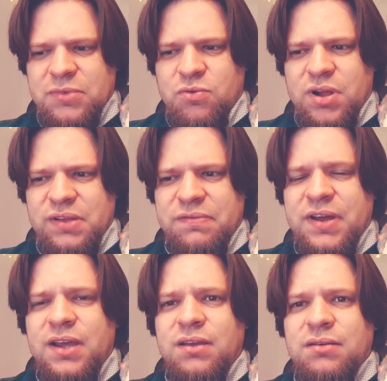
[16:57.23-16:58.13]

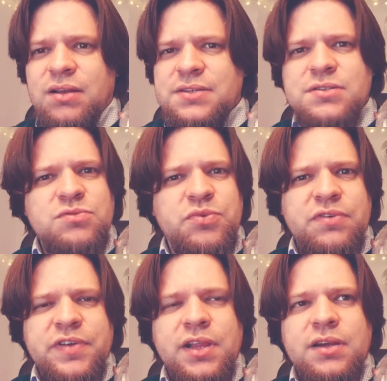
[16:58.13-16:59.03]
qualify as a
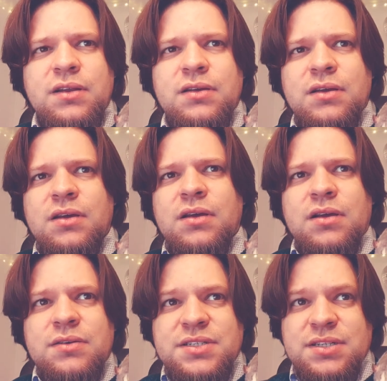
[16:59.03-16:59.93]
super villain?
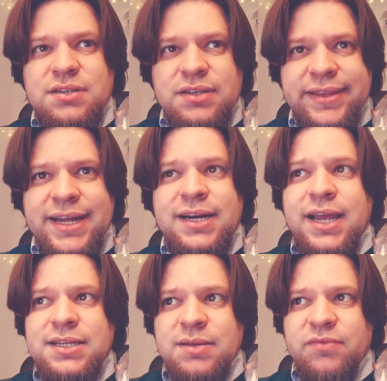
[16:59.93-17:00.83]
Because in that
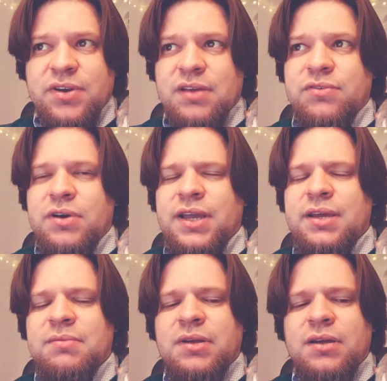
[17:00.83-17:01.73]
case, I'm voting for
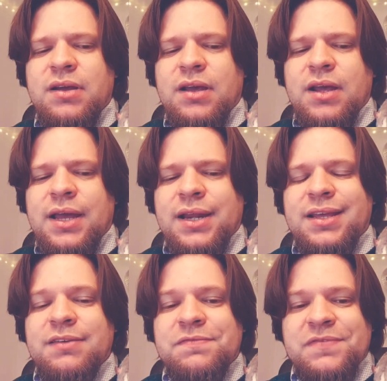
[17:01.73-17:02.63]
him. And
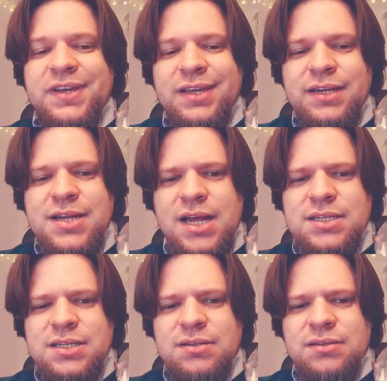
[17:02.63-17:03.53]
if he
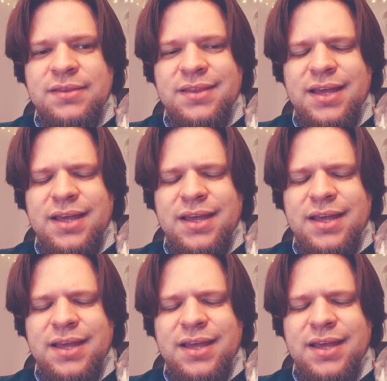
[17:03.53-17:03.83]
doesn't,